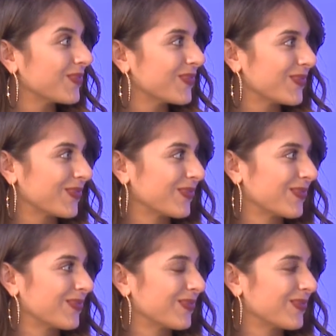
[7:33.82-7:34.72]

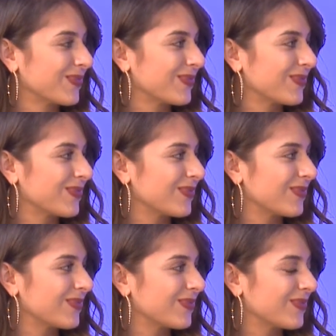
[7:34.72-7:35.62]

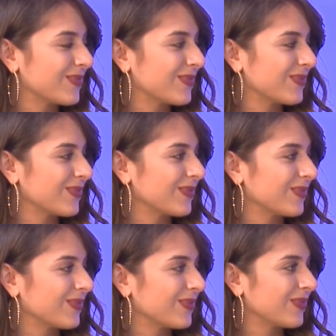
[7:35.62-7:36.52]

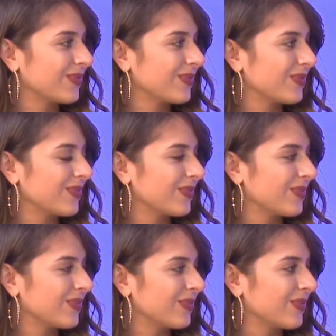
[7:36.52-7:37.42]

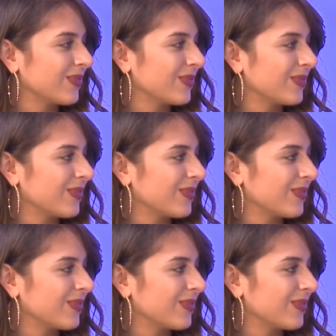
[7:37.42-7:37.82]
[no speech]